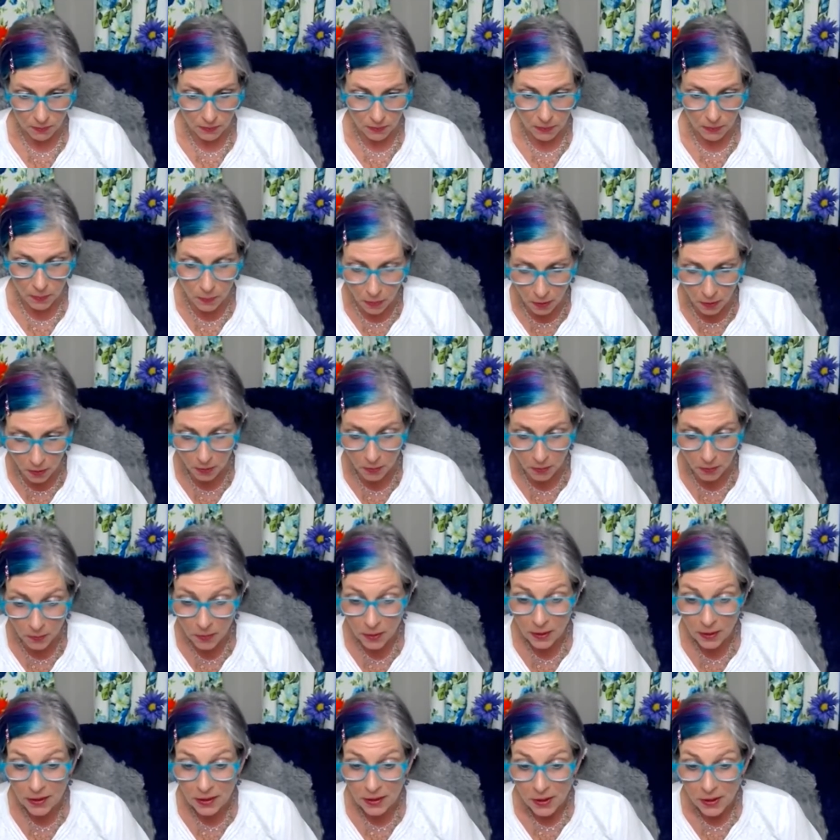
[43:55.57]
people
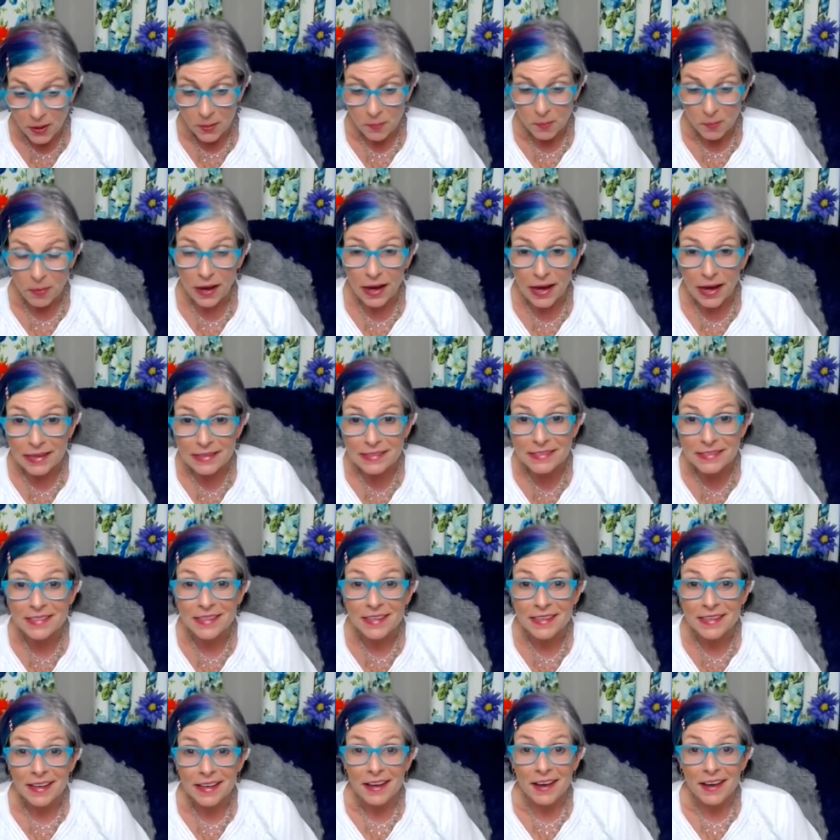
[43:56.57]
but
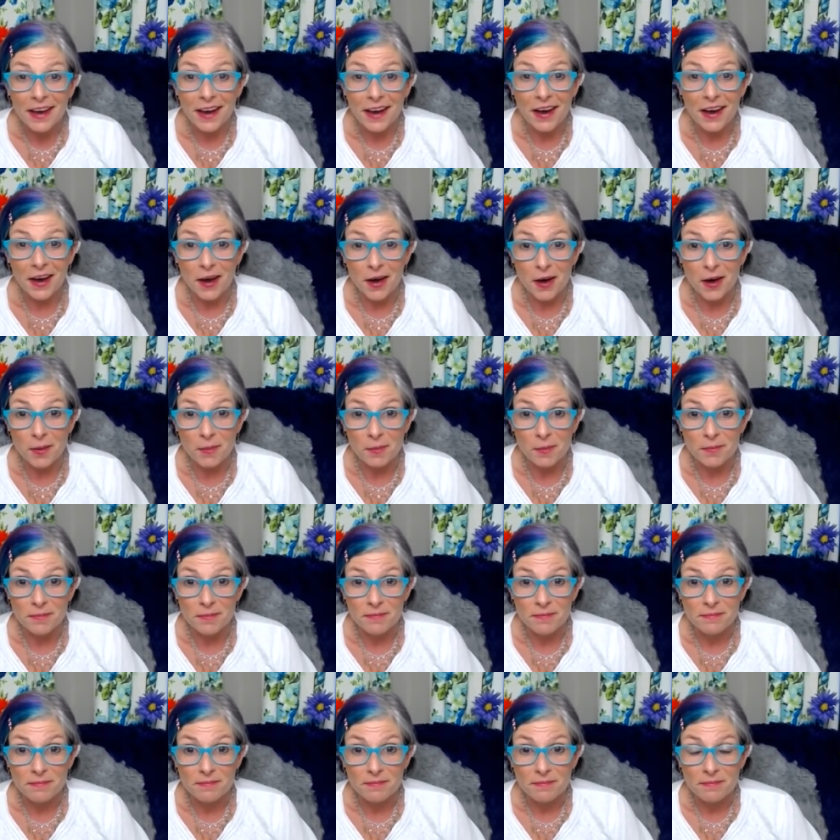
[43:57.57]

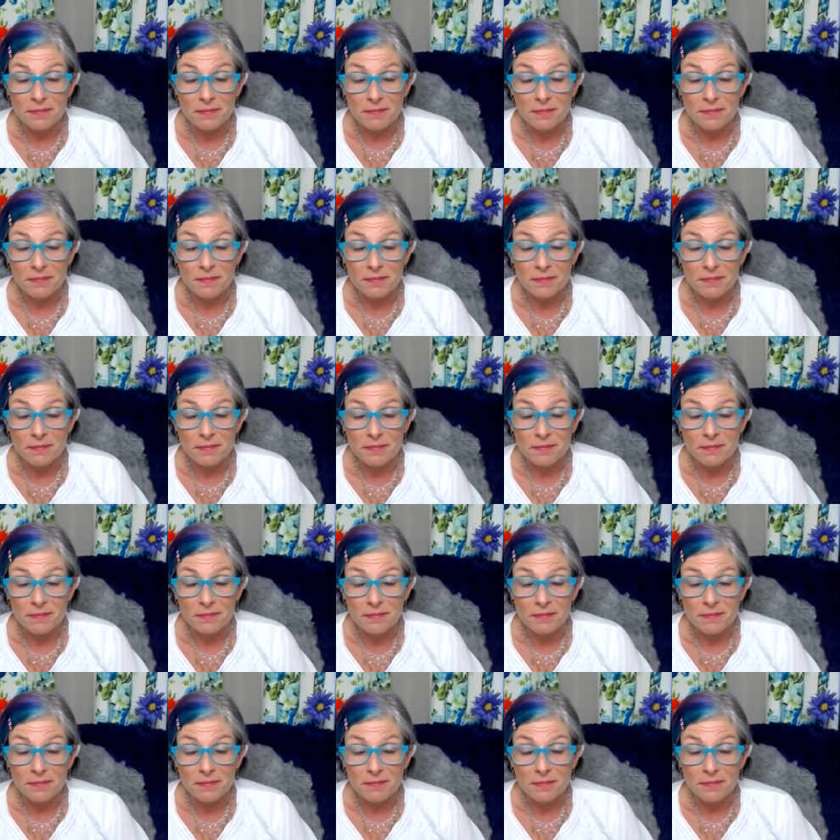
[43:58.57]
um,